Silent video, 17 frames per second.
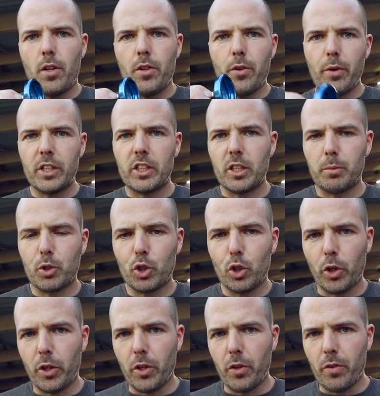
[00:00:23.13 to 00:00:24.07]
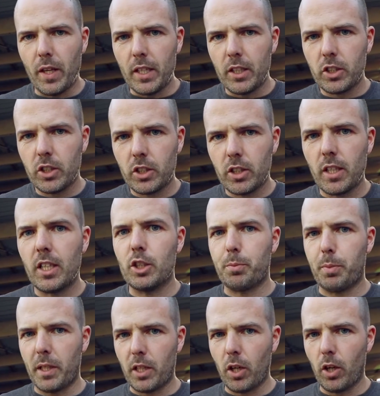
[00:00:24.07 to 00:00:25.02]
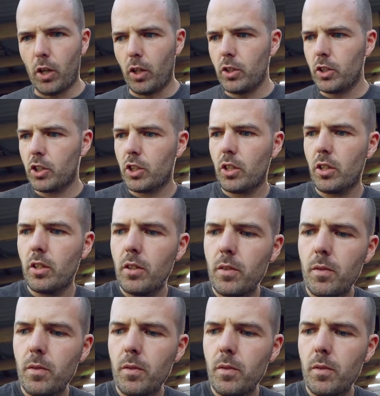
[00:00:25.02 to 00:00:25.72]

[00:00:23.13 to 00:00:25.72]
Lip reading: The reason I'm showing you this is because